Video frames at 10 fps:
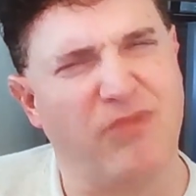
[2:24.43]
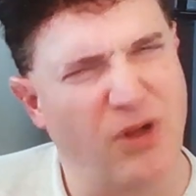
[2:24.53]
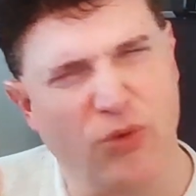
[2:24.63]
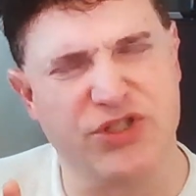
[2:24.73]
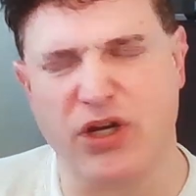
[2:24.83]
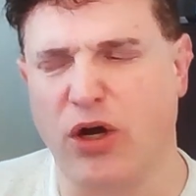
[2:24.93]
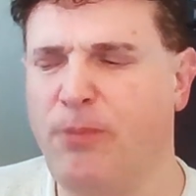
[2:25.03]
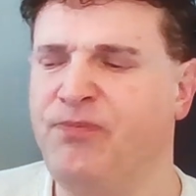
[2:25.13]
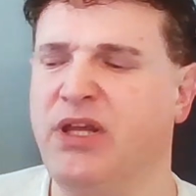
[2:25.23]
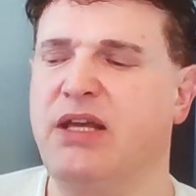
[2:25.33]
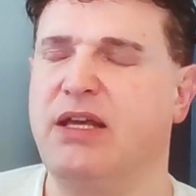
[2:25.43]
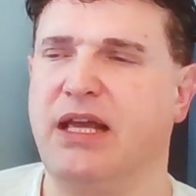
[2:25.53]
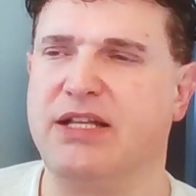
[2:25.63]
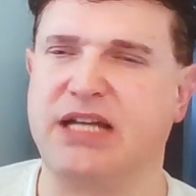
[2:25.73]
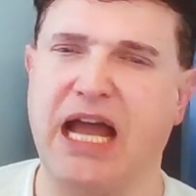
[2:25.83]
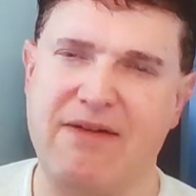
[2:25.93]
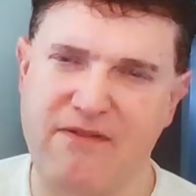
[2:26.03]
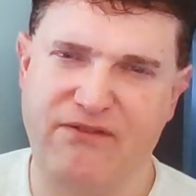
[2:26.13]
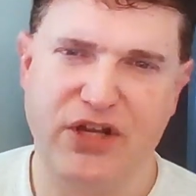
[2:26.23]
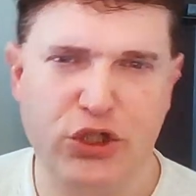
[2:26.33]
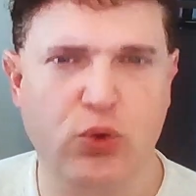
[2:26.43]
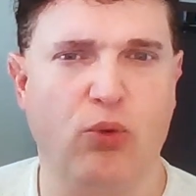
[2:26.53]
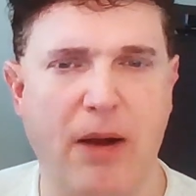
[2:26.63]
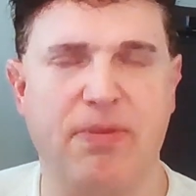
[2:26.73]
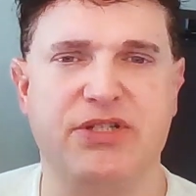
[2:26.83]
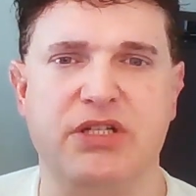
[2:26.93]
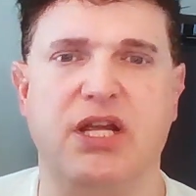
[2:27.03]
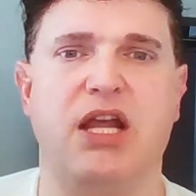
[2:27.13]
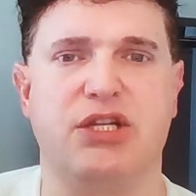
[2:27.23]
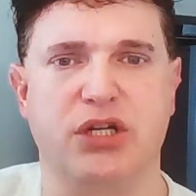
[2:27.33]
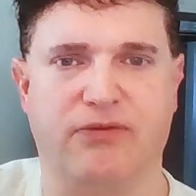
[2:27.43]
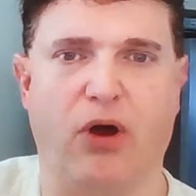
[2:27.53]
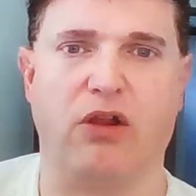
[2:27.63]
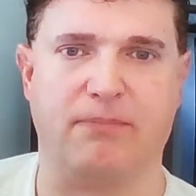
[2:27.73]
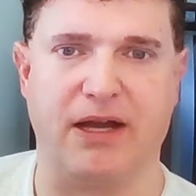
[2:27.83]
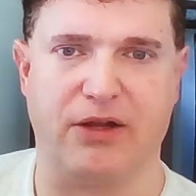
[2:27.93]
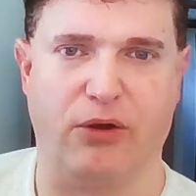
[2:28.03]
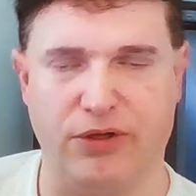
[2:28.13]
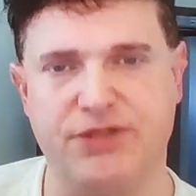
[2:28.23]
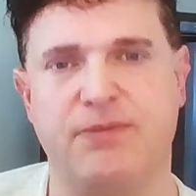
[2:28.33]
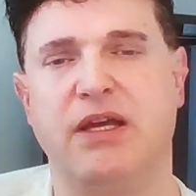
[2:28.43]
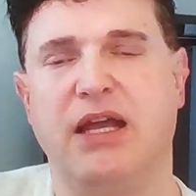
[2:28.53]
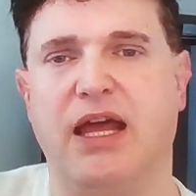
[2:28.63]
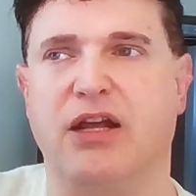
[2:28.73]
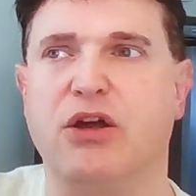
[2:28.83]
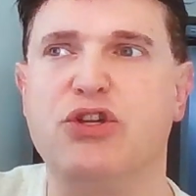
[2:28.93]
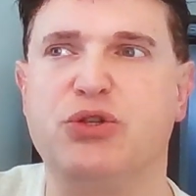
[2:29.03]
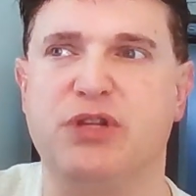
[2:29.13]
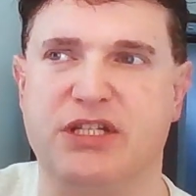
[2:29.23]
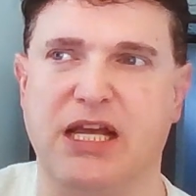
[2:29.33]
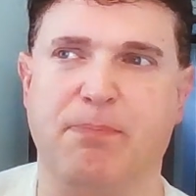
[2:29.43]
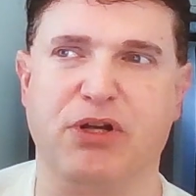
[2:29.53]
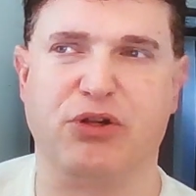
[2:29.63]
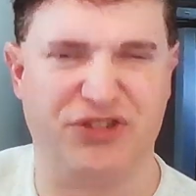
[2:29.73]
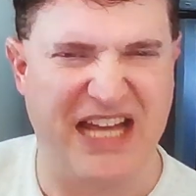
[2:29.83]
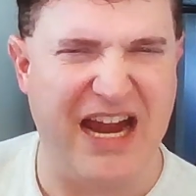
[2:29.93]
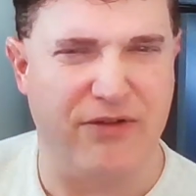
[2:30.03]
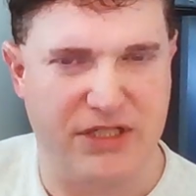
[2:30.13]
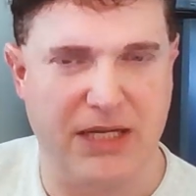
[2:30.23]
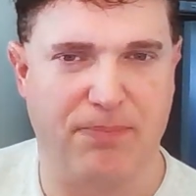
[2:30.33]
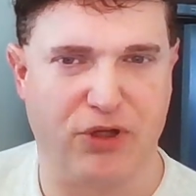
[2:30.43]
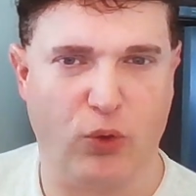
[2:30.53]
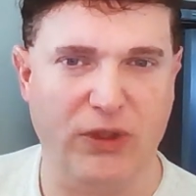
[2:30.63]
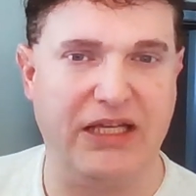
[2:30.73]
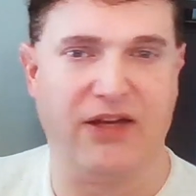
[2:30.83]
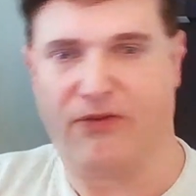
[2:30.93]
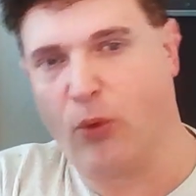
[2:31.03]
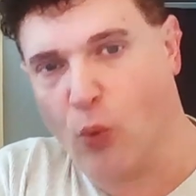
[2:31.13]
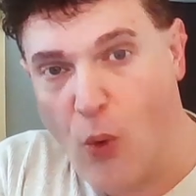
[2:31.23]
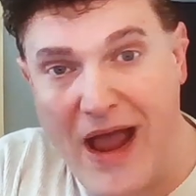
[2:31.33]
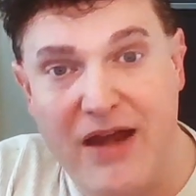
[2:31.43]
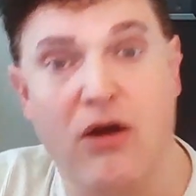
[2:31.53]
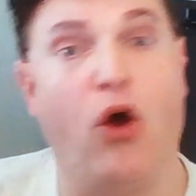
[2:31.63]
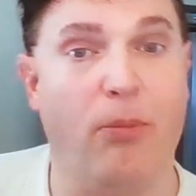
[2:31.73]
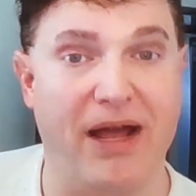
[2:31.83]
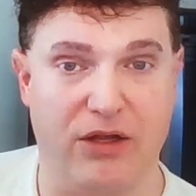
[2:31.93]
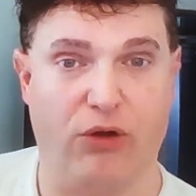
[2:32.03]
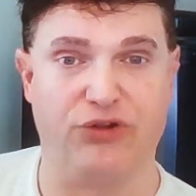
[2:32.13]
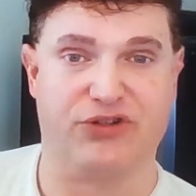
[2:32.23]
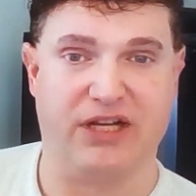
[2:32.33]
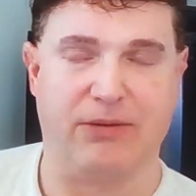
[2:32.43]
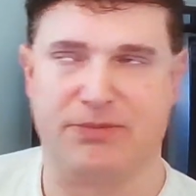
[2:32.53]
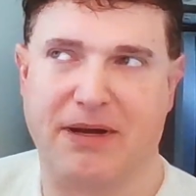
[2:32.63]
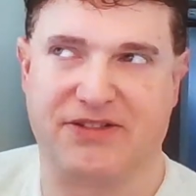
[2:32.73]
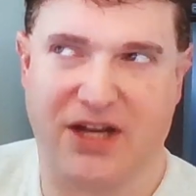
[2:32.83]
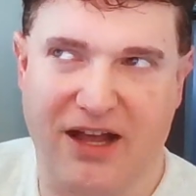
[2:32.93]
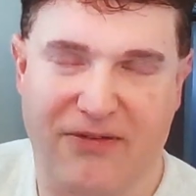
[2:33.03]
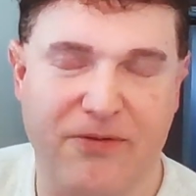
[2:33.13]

or so is I have a visual representation of all of my goals, and it goes through the typical day or the typical week when all my goals are hit. I was about to say